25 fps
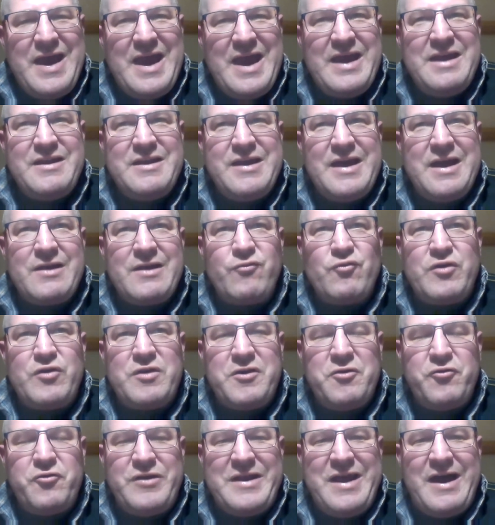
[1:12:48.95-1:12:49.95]

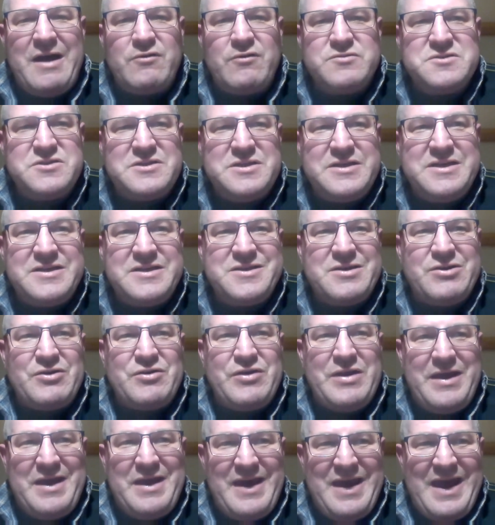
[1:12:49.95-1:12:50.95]
800 to 1,000
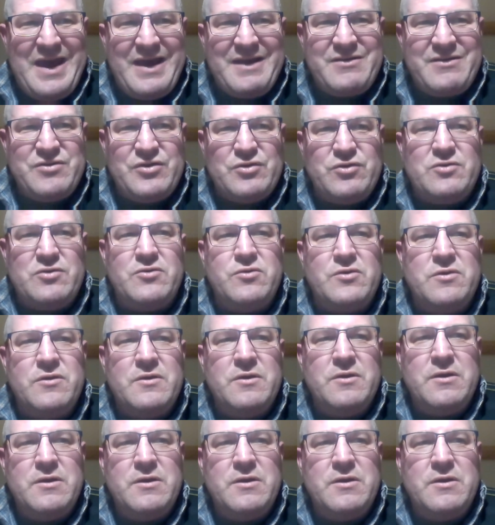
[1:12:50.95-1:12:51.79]
liters a hectare.